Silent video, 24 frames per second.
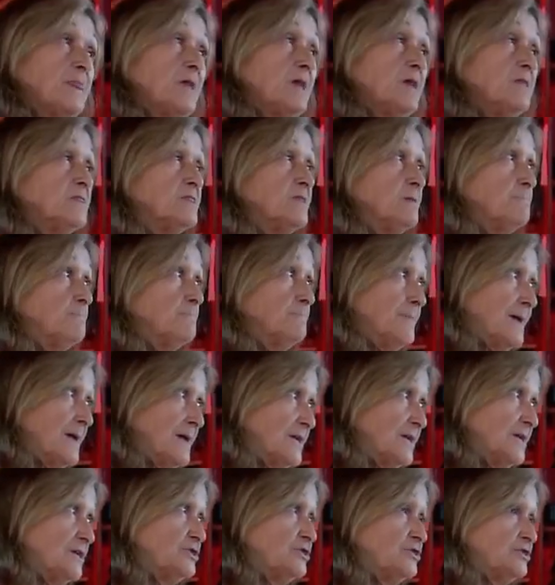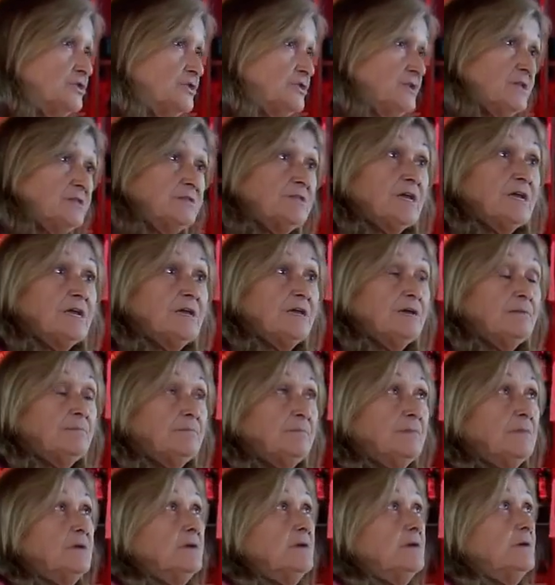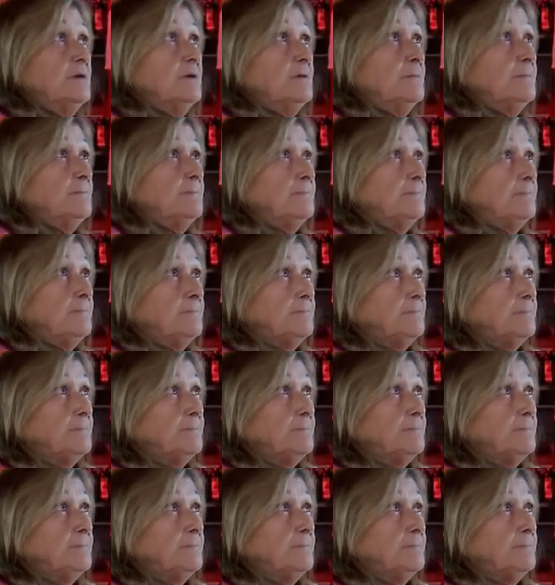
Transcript: Regina Ritter says she realized she had to